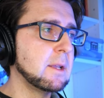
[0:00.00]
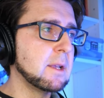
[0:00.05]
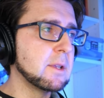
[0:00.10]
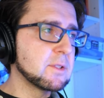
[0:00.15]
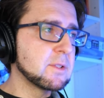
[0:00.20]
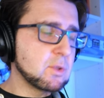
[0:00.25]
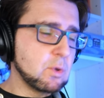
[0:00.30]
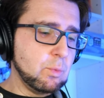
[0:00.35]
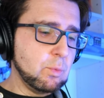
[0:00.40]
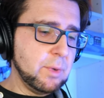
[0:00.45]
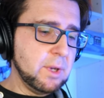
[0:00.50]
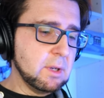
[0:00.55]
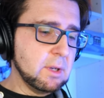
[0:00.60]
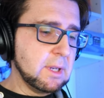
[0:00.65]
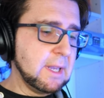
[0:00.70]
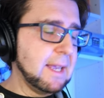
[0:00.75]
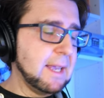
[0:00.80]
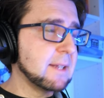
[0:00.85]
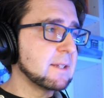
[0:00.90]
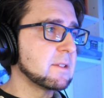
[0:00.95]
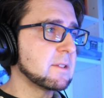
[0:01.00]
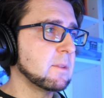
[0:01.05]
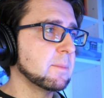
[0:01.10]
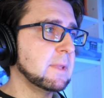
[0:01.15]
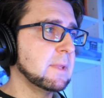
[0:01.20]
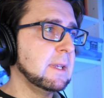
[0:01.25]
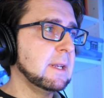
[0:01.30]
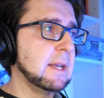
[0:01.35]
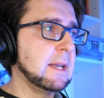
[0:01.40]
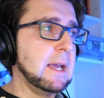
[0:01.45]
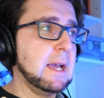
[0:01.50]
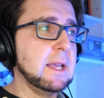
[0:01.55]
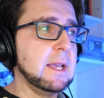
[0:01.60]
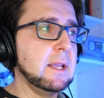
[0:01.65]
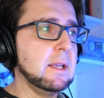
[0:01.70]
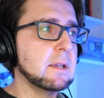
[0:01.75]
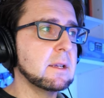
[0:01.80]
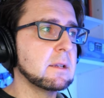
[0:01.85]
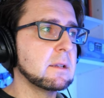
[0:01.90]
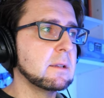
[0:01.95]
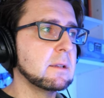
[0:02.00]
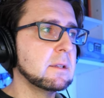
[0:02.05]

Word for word: So we're going to get something like